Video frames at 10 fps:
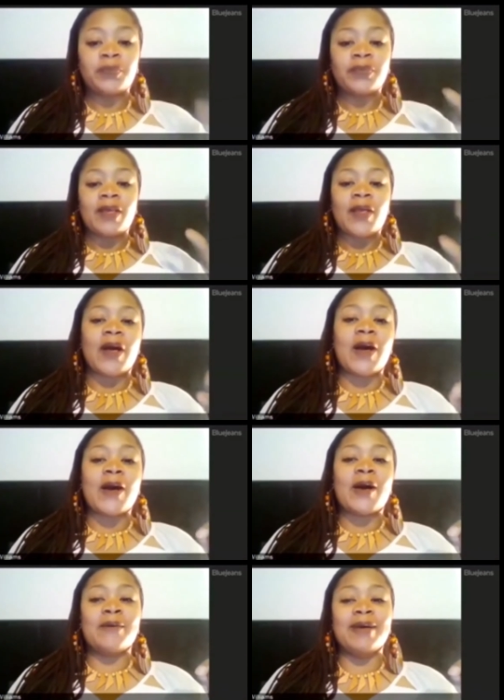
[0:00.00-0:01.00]

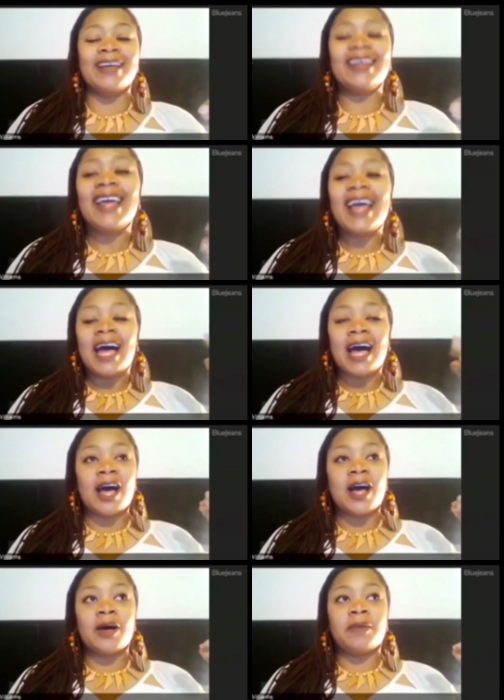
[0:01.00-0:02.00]
channel.
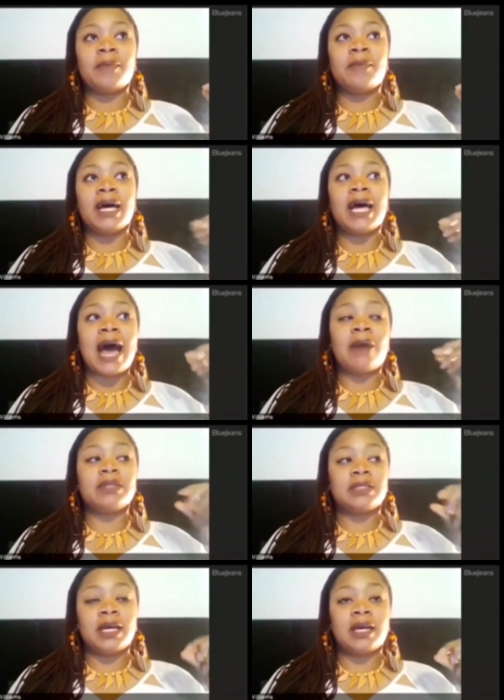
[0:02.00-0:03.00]
But I
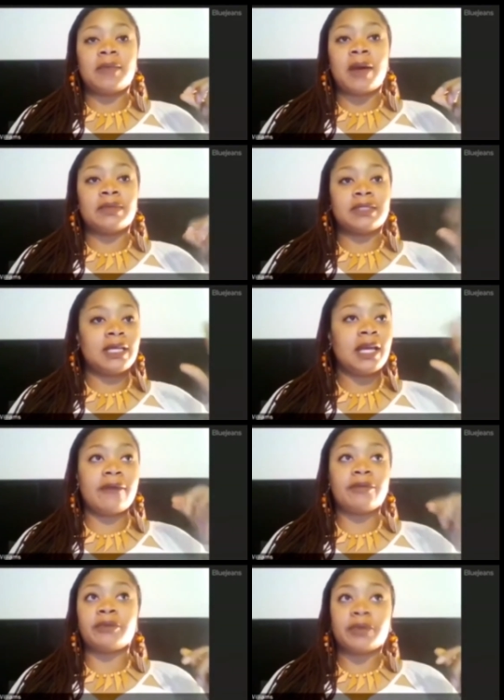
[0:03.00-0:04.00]
was
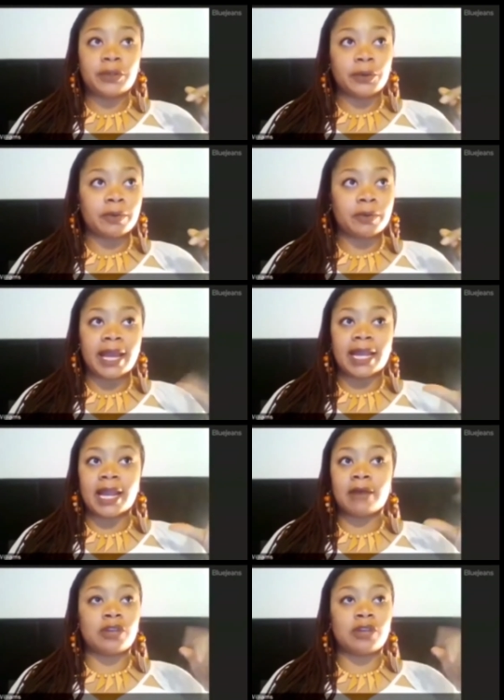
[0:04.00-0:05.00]
having a really horrible day, and I
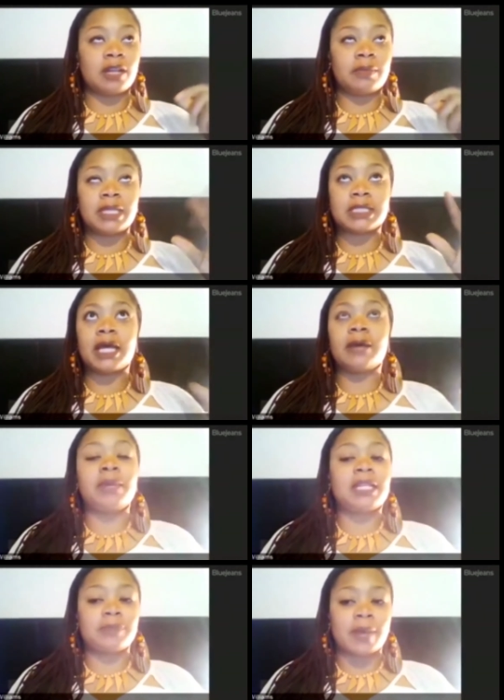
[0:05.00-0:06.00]
was trying to be as upbeat
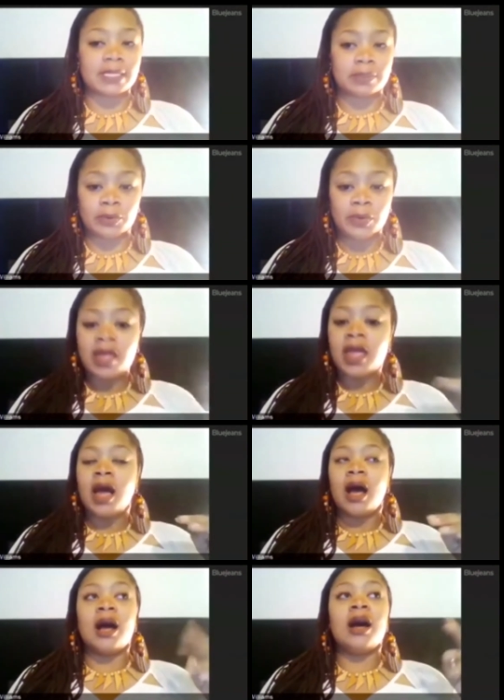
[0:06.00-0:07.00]
as possible.
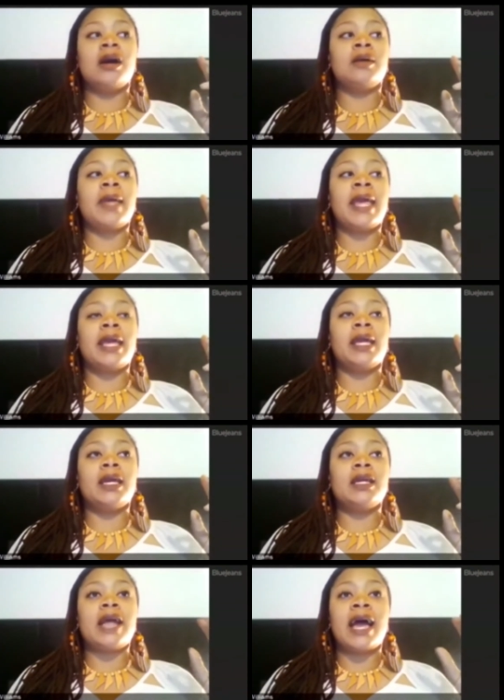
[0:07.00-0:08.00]

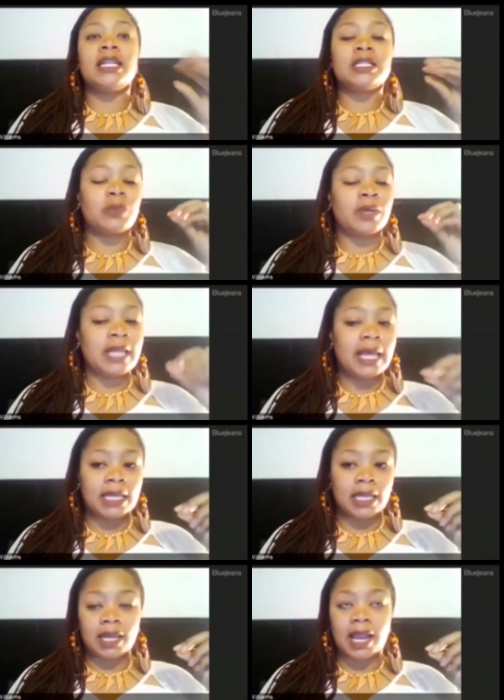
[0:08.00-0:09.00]
And I had this one
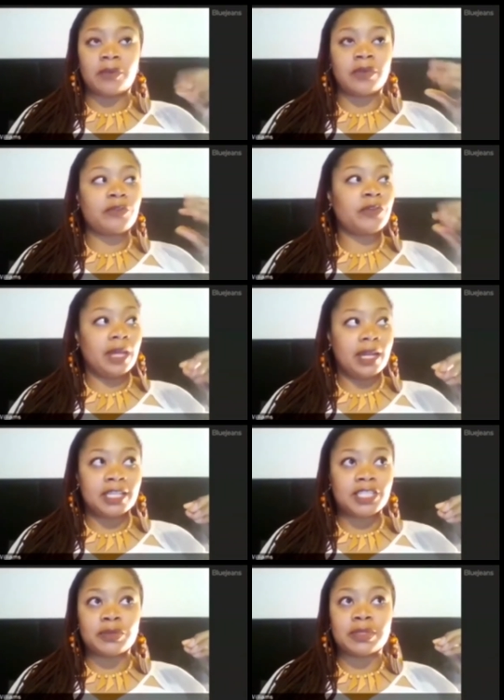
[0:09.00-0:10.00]
lady, I will never forget it.
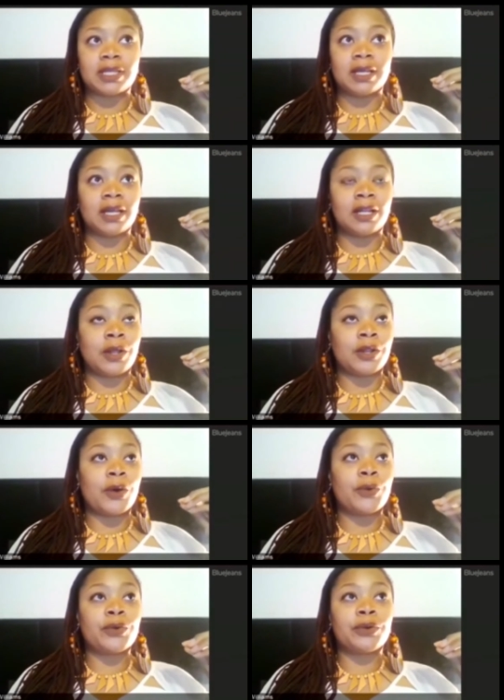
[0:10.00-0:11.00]
She was an
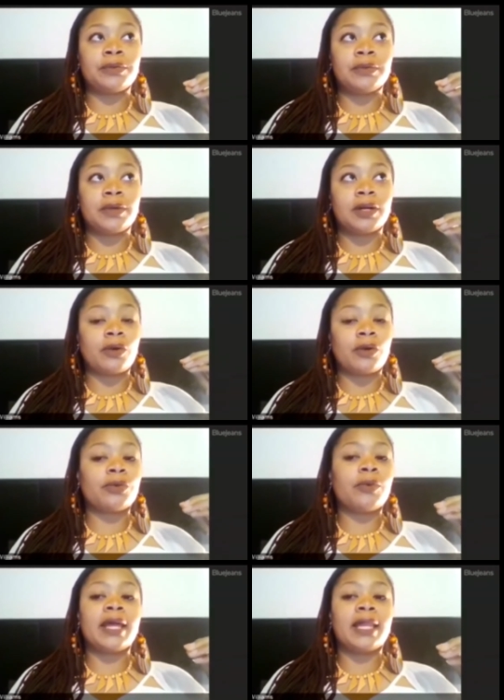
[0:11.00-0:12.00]
older
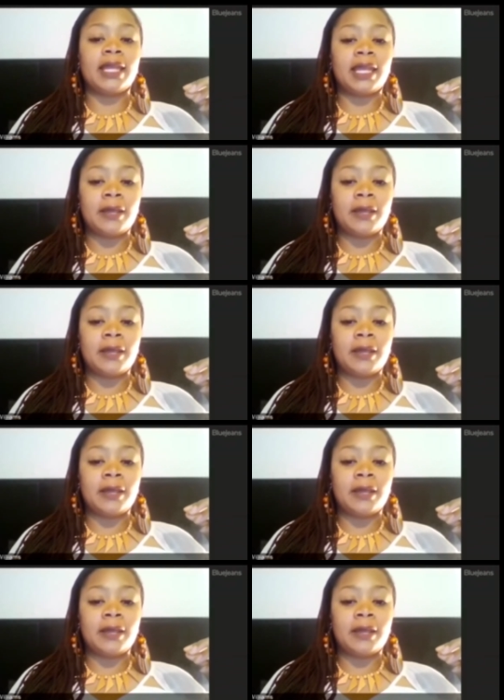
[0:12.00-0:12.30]
white lady,